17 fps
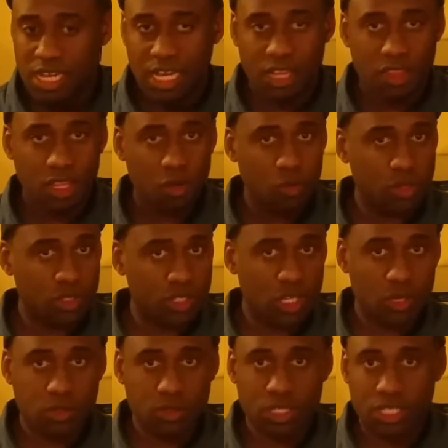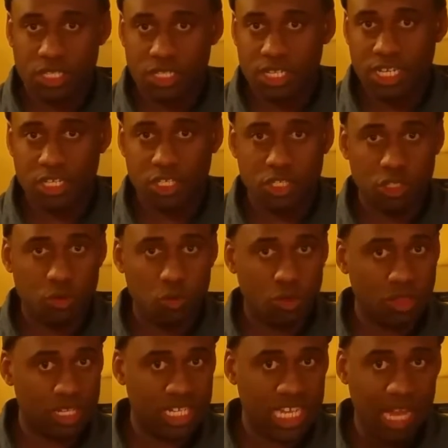there was no such issue
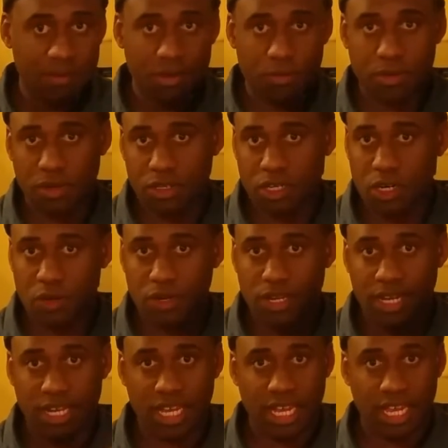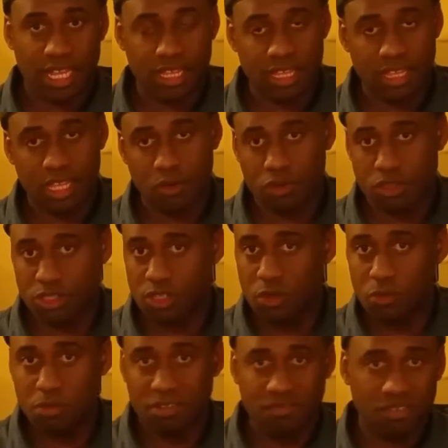with the timing belt going, and there was
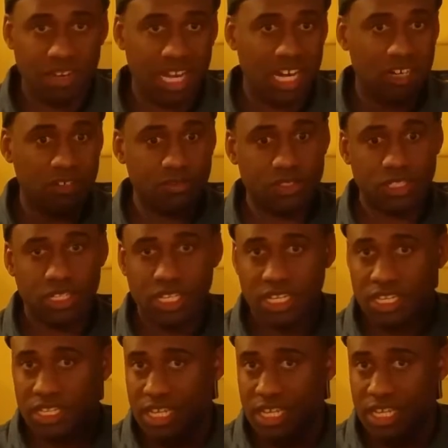no bent valves.